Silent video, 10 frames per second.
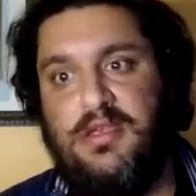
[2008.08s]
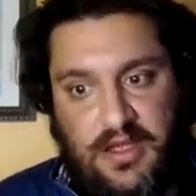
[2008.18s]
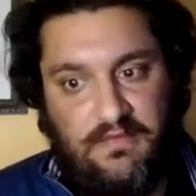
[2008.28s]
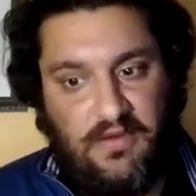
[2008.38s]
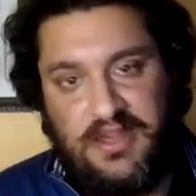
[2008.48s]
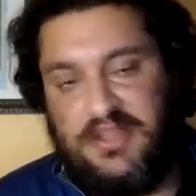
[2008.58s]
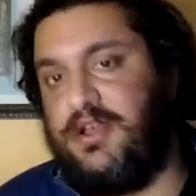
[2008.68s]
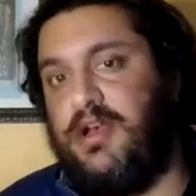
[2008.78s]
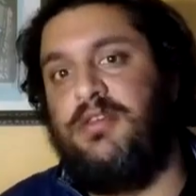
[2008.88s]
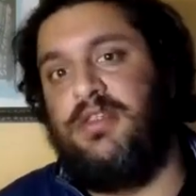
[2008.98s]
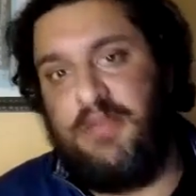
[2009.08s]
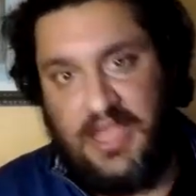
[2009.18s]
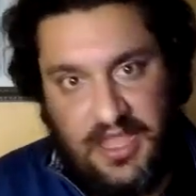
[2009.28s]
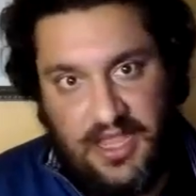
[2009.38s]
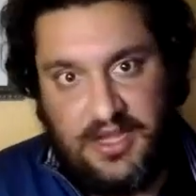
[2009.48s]
what is on the
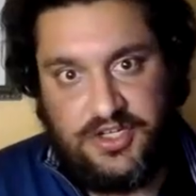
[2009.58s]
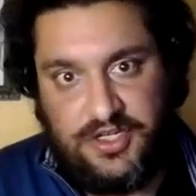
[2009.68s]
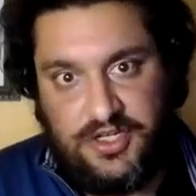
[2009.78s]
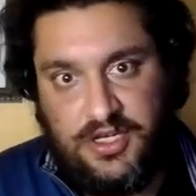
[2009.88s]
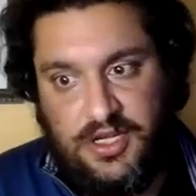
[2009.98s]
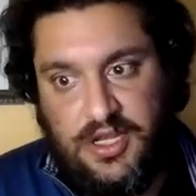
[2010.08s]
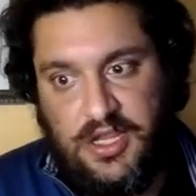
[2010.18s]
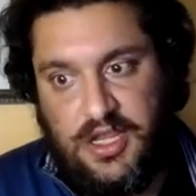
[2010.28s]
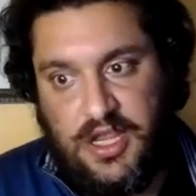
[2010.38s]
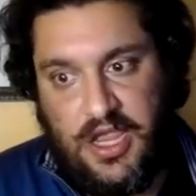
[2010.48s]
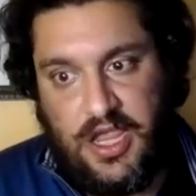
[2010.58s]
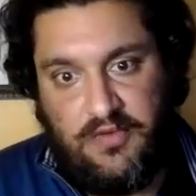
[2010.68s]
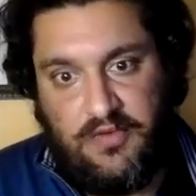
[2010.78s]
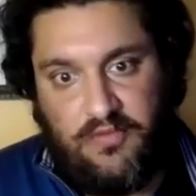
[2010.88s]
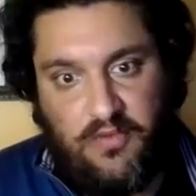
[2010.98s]
page
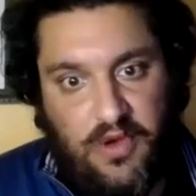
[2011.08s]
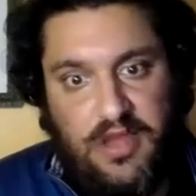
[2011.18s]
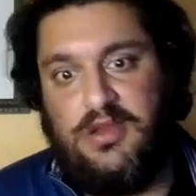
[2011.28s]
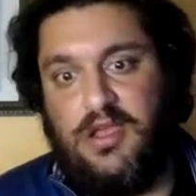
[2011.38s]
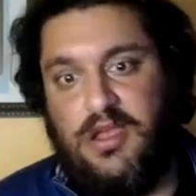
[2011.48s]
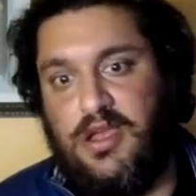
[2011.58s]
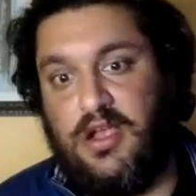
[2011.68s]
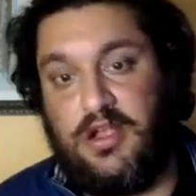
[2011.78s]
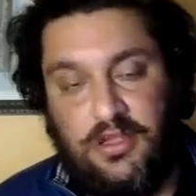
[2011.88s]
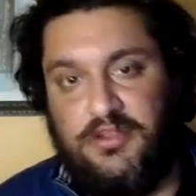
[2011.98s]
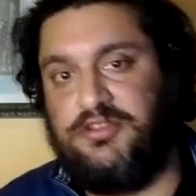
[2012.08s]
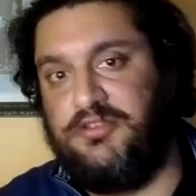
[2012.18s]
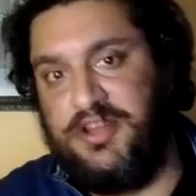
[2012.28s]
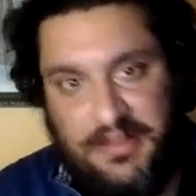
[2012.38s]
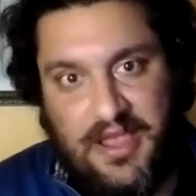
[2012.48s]
and what a close
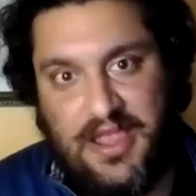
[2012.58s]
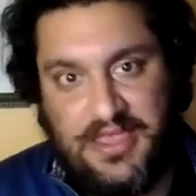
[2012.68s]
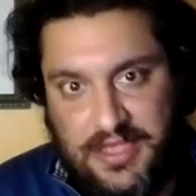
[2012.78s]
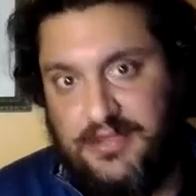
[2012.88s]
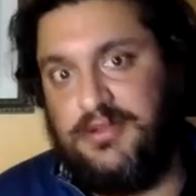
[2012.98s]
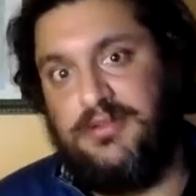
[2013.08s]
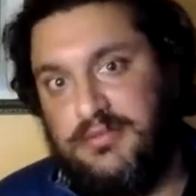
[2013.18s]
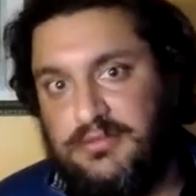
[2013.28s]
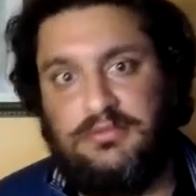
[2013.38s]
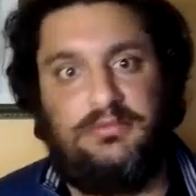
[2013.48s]
reading might yield?